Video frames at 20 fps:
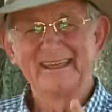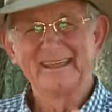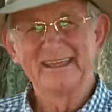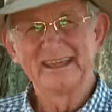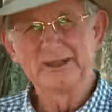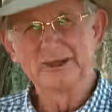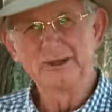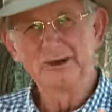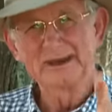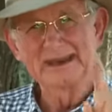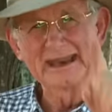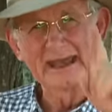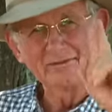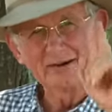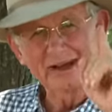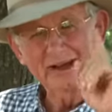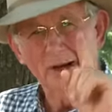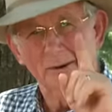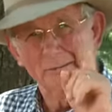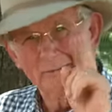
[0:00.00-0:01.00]
that you can
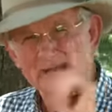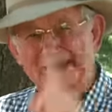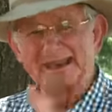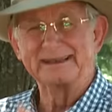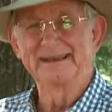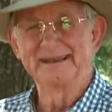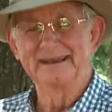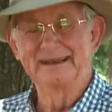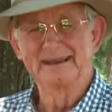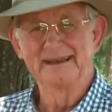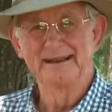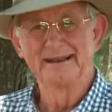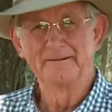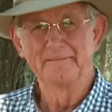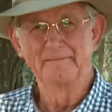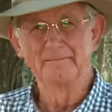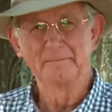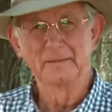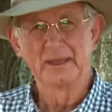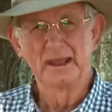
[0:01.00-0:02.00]
ever commit
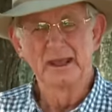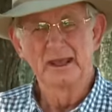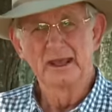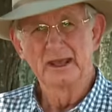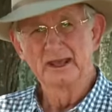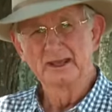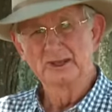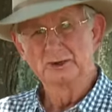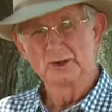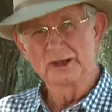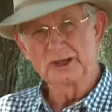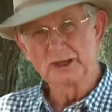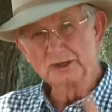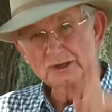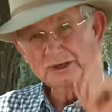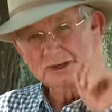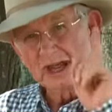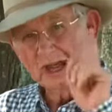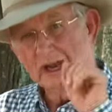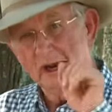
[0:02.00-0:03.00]
is when you
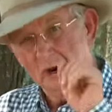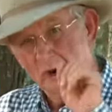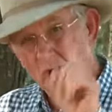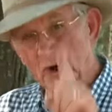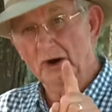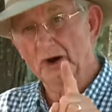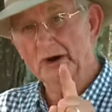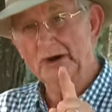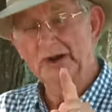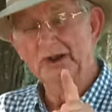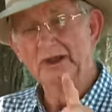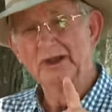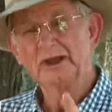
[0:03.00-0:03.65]
say, Lord,